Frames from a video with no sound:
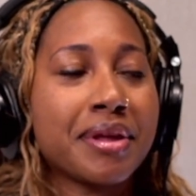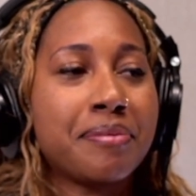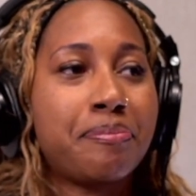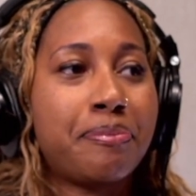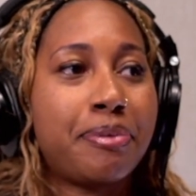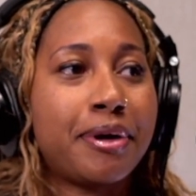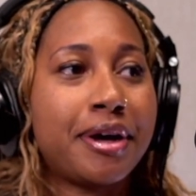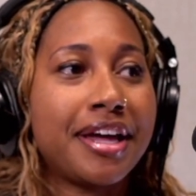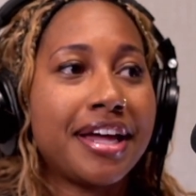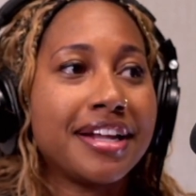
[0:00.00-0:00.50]

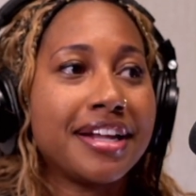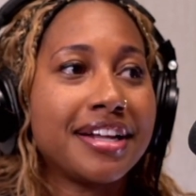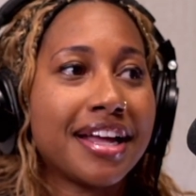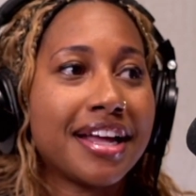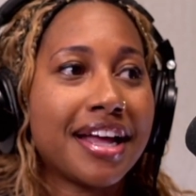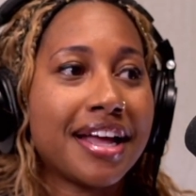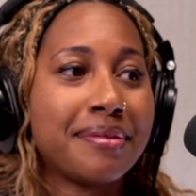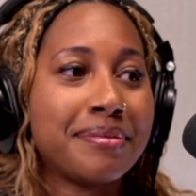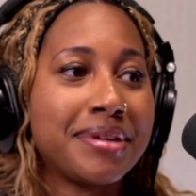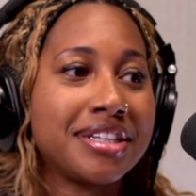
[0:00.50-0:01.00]
But,
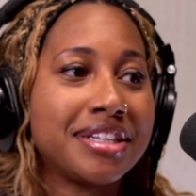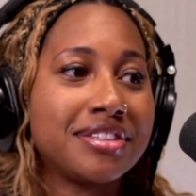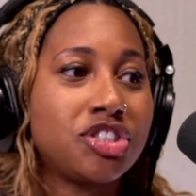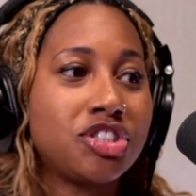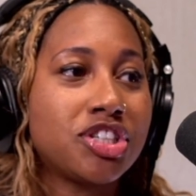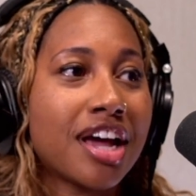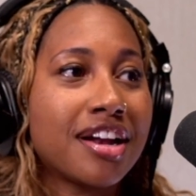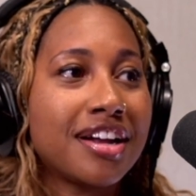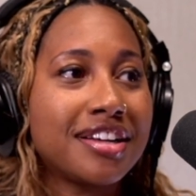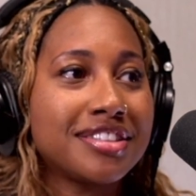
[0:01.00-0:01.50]
I mean,
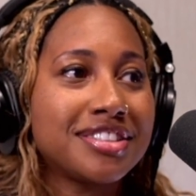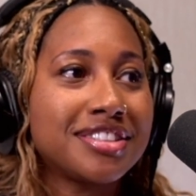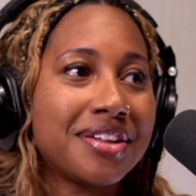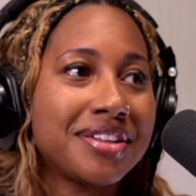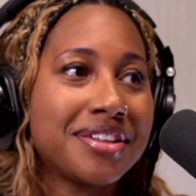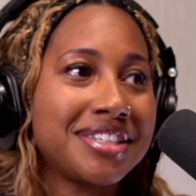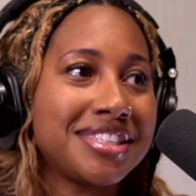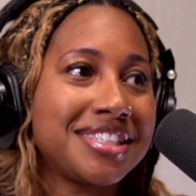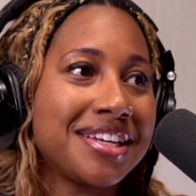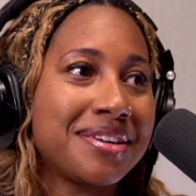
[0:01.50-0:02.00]
shout out to all
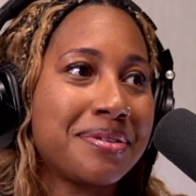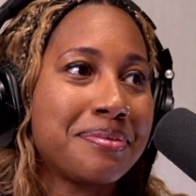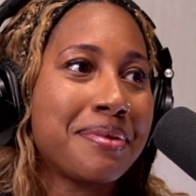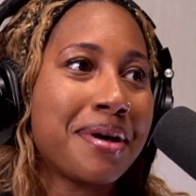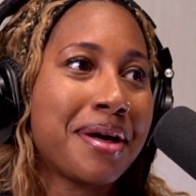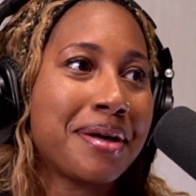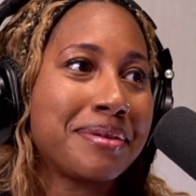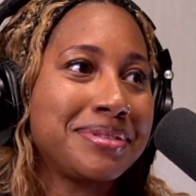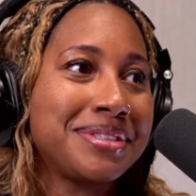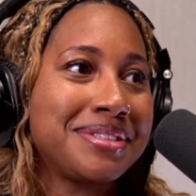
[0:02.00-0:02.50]
the single
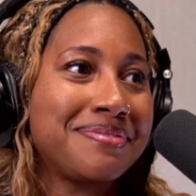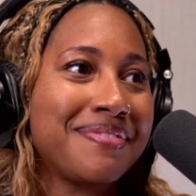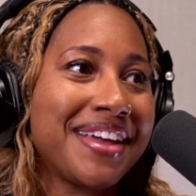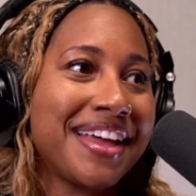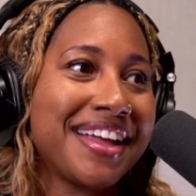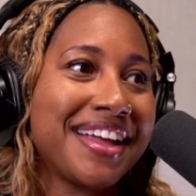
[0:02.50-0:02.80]
moms, man.